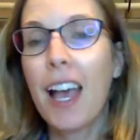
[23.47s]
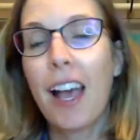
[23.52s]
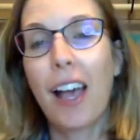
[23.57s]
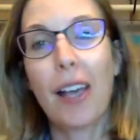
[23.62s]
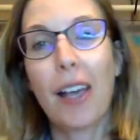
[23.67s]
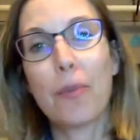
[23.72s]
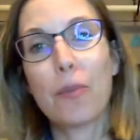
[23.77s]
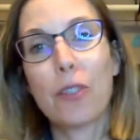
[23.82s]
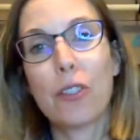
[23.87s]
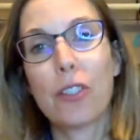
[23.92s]

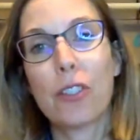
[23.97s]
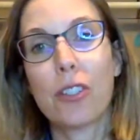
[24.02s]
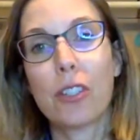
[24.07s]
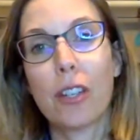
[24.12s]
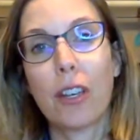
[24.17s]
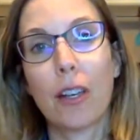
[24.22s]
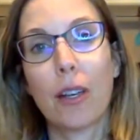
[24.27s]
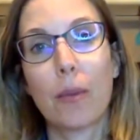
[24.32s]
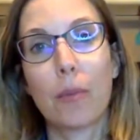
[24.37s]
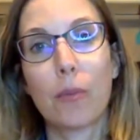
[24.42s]
I'm just
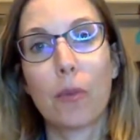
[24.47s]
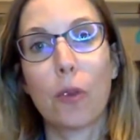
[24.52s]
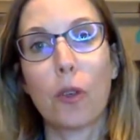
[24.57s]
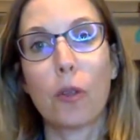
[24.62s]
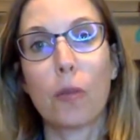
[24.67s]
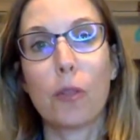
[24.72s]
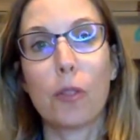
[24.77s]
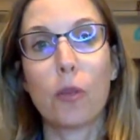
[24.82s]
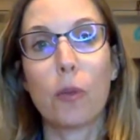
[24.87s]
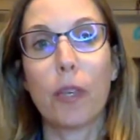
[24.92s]
going
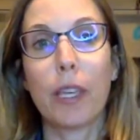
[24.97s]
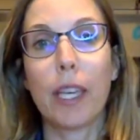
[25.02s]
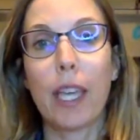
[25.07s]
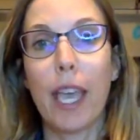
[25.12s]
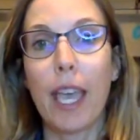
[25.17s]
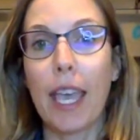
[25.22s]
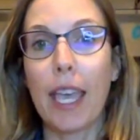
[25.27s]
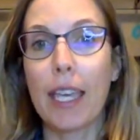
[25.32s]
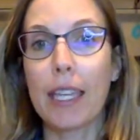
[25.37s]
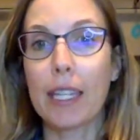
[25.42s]
to be doing
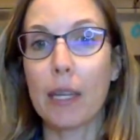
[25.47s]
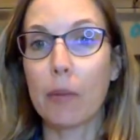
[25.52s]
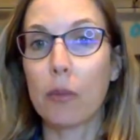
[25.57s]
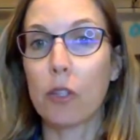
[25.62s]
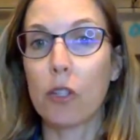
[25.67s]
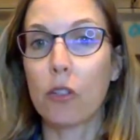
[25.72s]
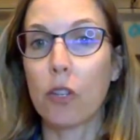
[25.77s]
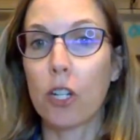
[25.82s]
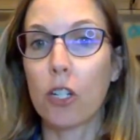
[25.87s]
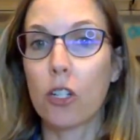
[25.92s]
a
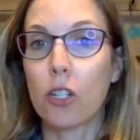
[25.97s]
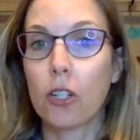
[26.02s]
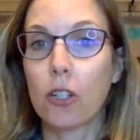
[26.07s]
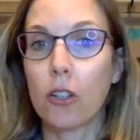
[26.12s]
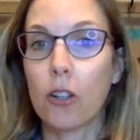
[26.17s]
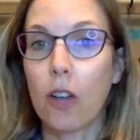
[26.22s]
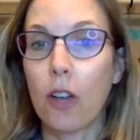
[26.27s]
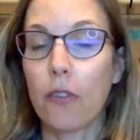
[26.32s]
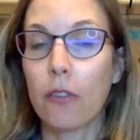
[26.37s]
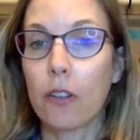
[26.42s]
demonstration
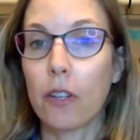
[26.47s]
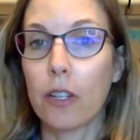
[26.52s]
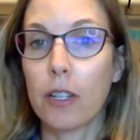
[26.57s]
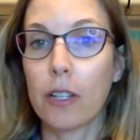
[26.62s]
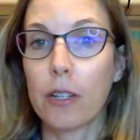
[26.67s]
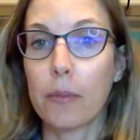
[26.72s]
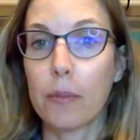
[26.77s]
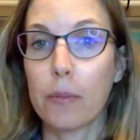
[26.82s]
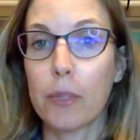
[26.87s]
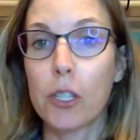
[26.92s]
of
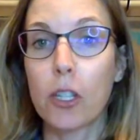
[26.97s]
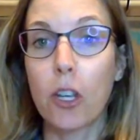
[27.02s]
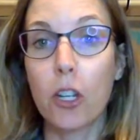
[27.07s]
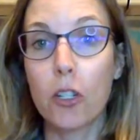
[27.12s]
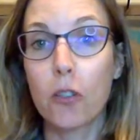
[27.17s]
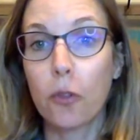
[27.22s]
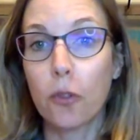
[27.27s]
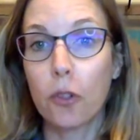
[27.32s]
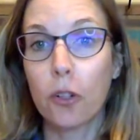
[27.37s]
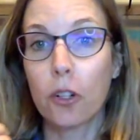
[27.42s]
a massage
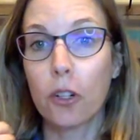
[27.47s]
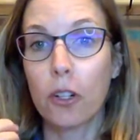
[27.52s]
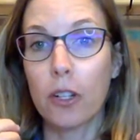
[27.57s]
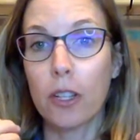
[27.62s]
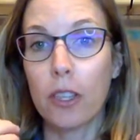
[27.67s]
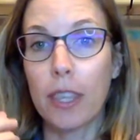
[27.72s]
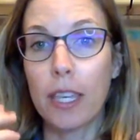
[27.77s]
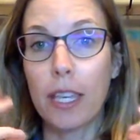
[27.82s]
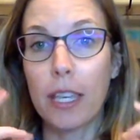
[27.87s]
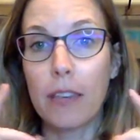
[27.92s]
for
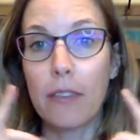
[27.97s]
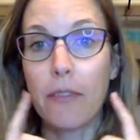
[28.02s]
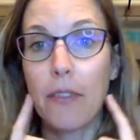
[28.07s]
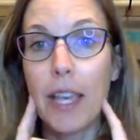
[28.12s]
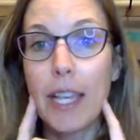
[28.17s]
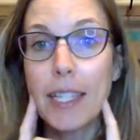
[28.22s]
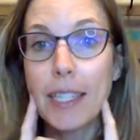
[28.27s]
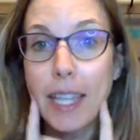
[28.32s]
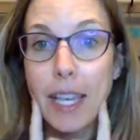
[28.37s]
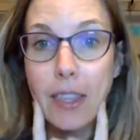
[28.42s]
the
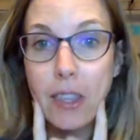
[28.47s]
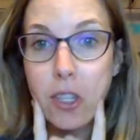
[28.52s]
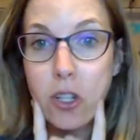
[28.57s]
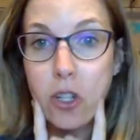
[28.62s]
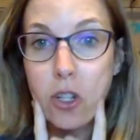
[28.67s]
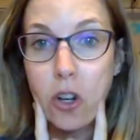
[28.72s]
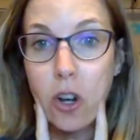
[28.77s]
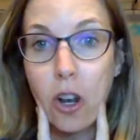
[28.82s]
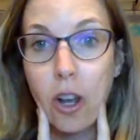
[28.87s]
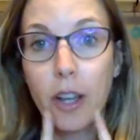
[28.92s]
face and the
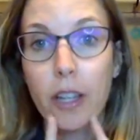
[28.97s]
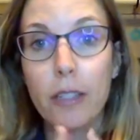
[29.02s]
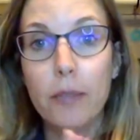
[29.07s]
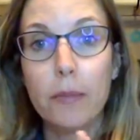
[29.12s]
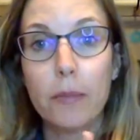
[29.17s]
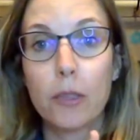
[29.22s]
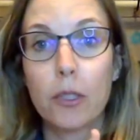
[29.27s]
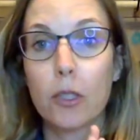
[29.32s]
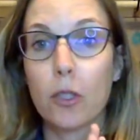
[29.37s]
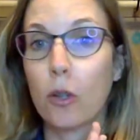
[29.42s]
jaw.
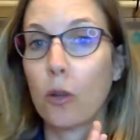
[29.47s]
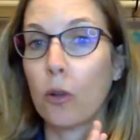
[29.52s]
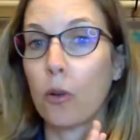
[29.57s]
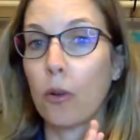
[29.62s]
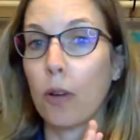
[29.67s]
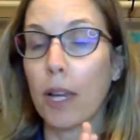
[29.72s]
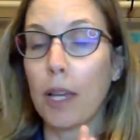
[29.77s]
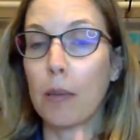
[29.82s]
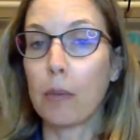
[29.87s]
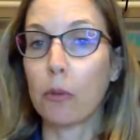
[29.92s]
So
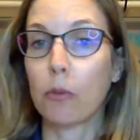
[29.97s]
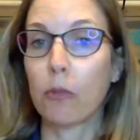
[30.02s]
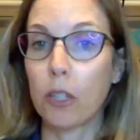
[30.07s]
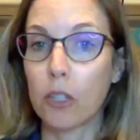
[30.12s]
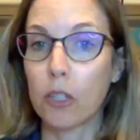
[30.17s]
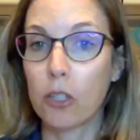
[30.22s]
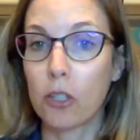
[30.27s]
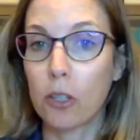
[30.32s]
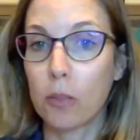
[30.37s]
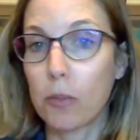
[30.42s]
I am a
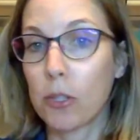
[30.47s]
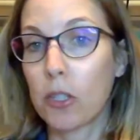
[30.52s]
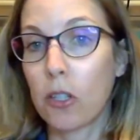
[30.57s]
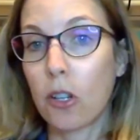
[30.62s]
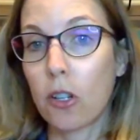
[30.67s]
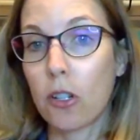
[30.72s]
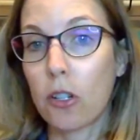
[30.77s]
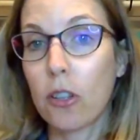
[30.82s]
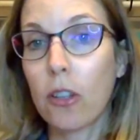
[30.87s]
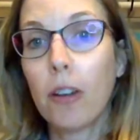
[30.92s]
registered
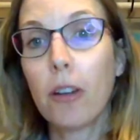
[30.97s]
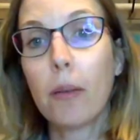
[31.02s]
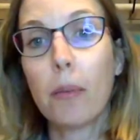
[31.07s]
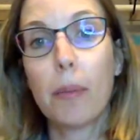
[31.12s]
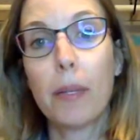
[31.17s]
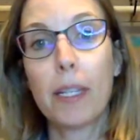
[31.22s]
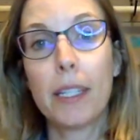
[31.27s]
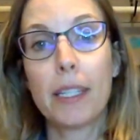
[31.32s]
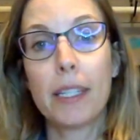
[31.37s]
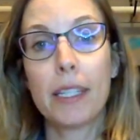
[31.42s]
massage
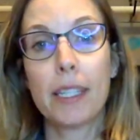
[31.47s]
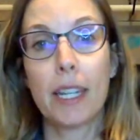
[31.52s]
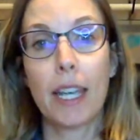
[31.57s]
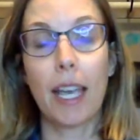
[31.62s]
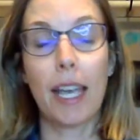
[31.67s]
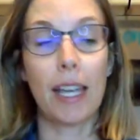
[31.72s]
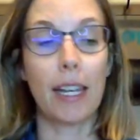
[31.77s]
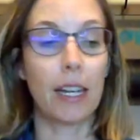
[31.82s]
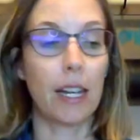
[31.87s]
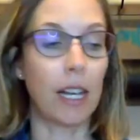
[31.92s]
therapist,
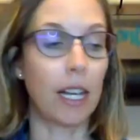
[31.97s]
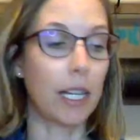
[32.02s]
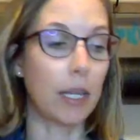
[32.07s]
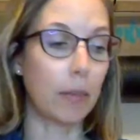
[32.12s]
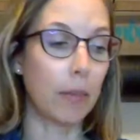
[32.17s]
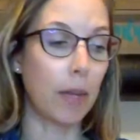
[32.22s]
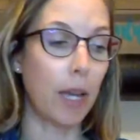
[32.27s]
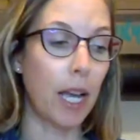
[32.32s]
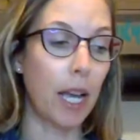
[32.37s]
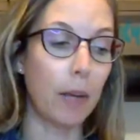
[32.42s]
and I
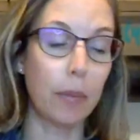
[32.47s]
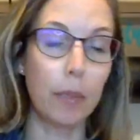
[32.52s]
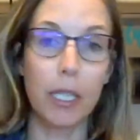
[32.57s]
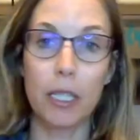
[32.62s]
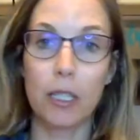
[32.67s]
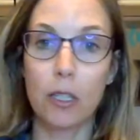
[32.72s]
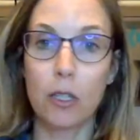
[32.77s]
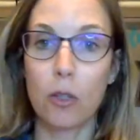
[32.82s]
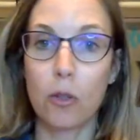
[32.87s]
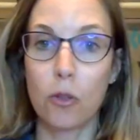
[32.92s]
am
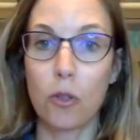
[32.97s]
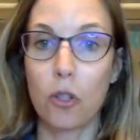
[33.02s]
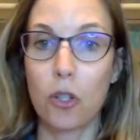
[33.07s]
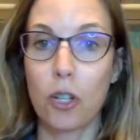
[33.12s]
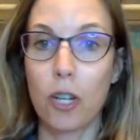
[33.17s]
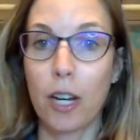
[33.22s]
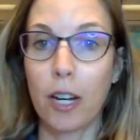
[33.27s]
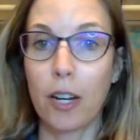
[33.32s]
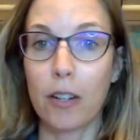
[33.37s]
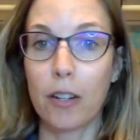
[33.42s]
happy to
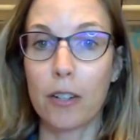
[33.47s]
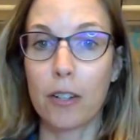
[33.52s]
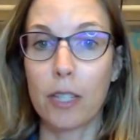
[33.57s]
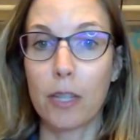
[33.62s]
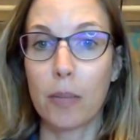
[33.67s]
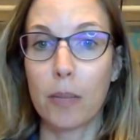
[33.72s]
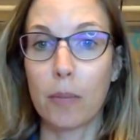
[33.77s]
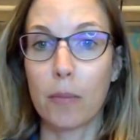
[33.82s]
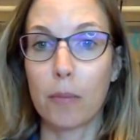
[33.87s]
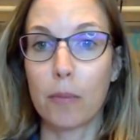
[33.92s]
share
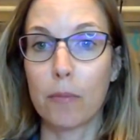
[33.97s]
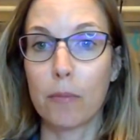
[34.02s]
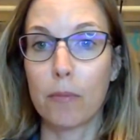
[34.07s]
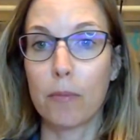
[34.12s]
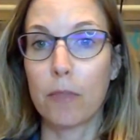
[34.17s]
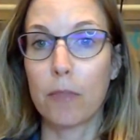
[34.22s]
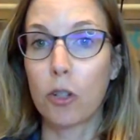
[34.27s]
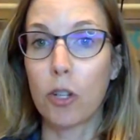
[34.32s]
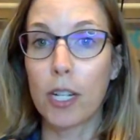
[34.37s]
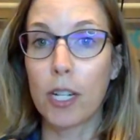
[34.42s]
some
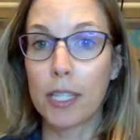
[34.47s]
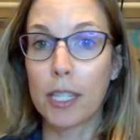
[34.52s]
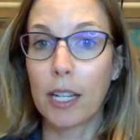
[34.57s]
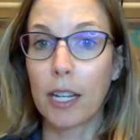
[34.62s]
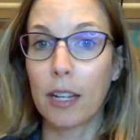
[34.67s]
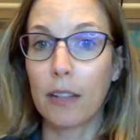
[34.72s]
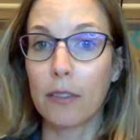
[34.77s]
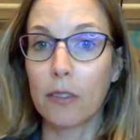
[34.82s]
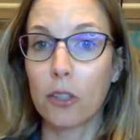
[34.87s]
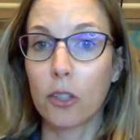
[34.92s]
tricks that
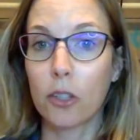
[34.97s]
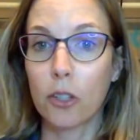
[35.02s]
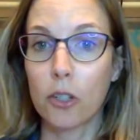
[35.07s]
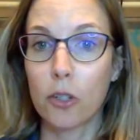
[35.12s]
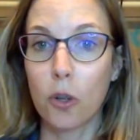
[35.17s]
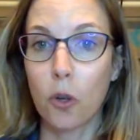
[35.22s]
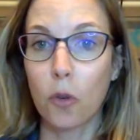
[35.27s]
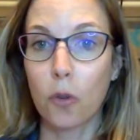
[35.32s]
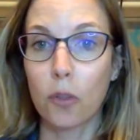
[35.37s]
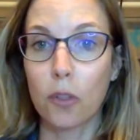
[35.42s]
I've learned
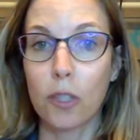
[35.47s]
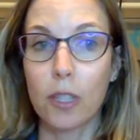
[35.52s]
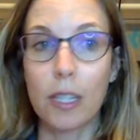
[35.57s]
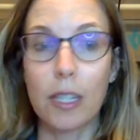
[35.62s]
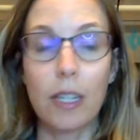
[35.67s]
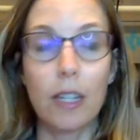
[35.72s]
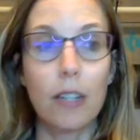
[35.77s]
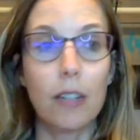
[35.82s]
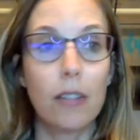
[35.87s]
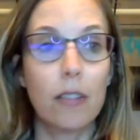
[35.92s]
over the
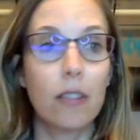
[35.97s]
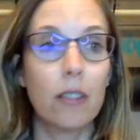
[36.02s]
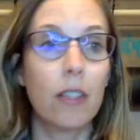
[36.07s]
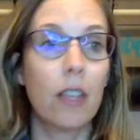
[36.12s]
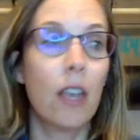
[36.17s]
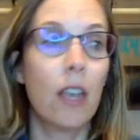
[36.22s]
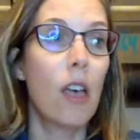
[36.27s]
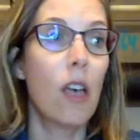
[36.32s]
years.